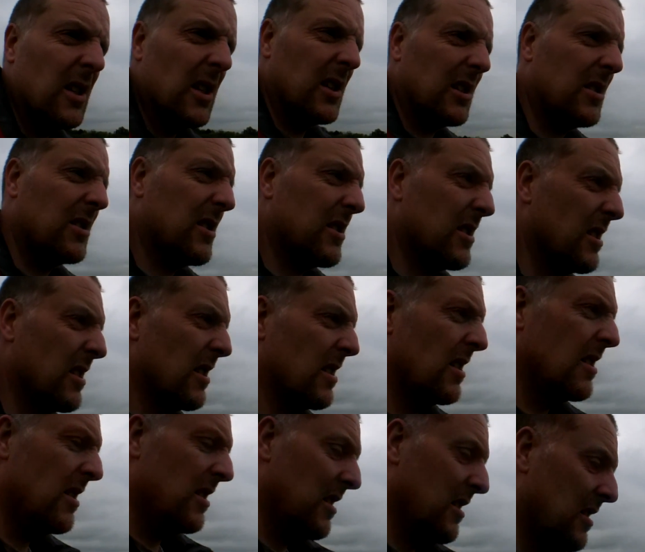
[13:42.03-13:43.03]

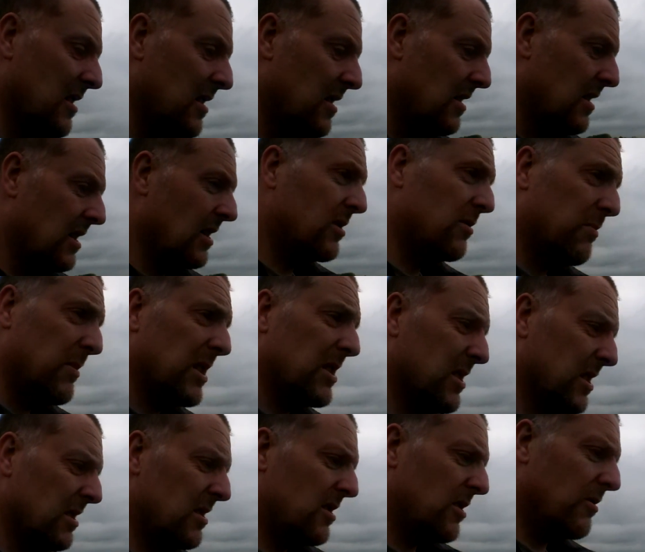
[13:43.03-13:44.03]
It's
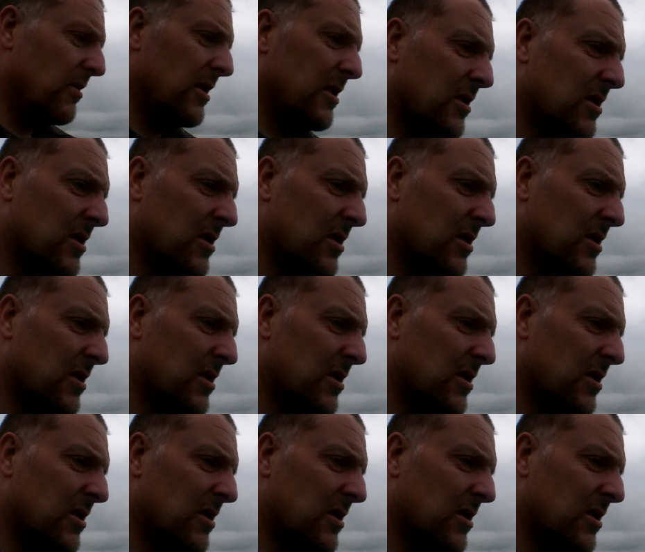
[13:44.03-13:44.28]
missing doing